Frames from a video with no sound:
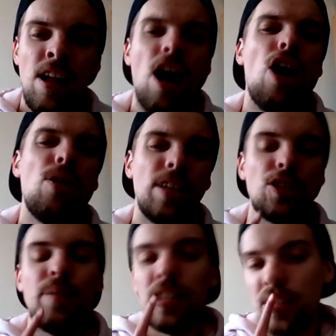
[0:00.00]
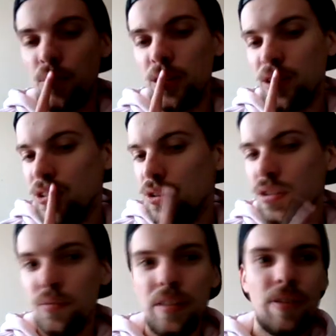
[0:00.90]
Oh, that's because I want to use
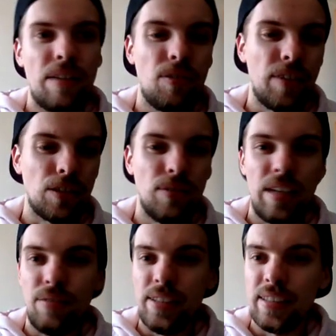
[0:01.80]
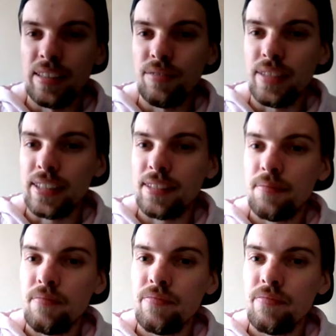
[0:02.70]
the revive effect of Levianeer, I think.